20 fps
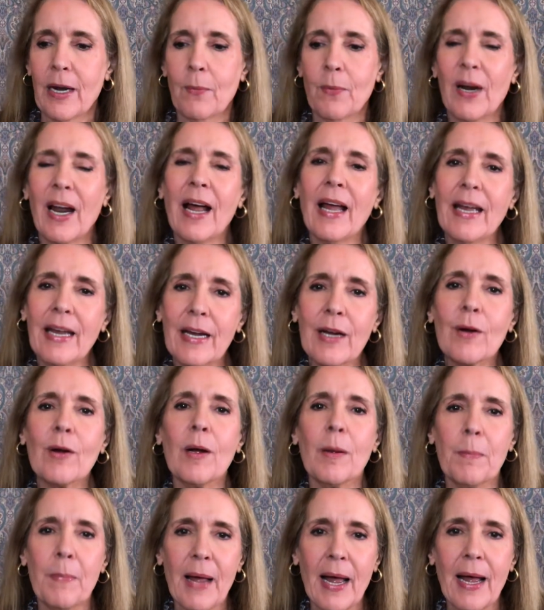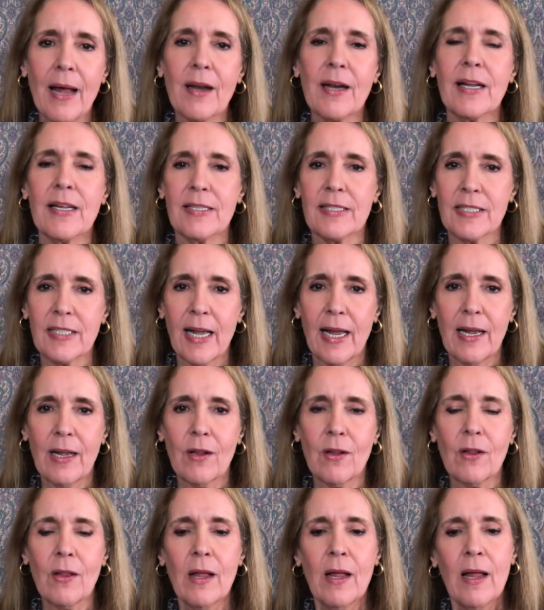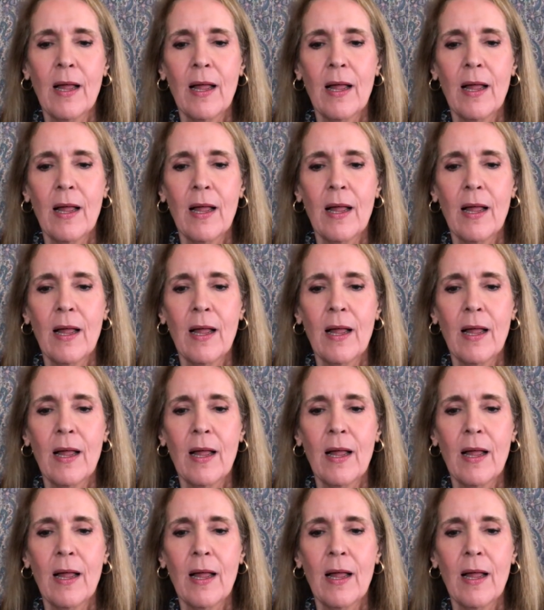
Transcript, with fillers: when I hear about a sale,